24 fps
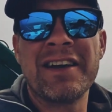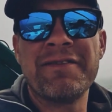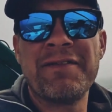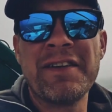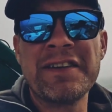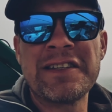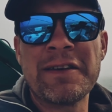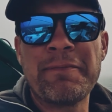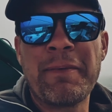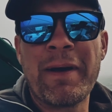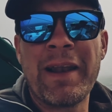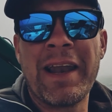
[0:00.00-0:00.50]

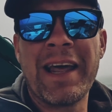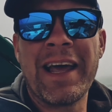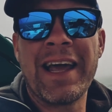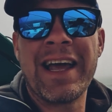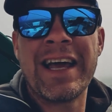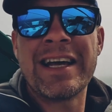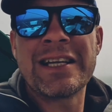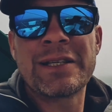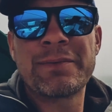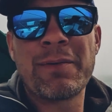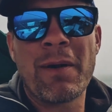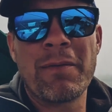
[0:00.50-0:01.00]
visibility
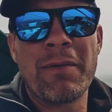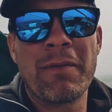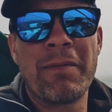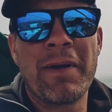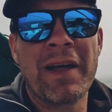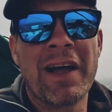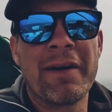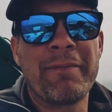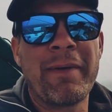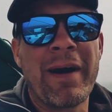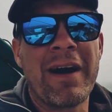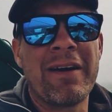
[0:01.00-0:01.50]
is
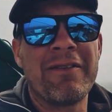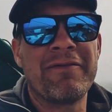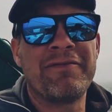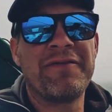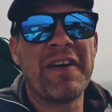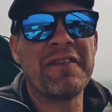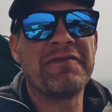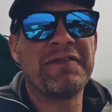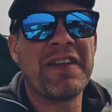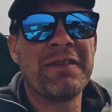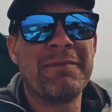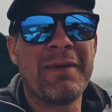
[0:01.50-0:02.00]
probably about
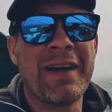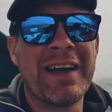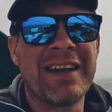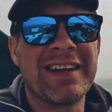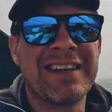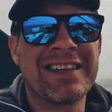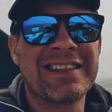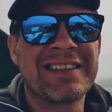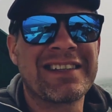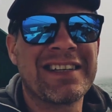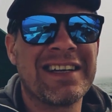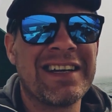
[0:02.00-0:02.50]
50
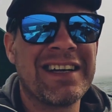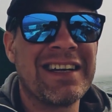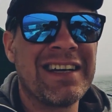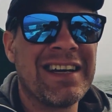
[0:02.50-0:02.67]
metres.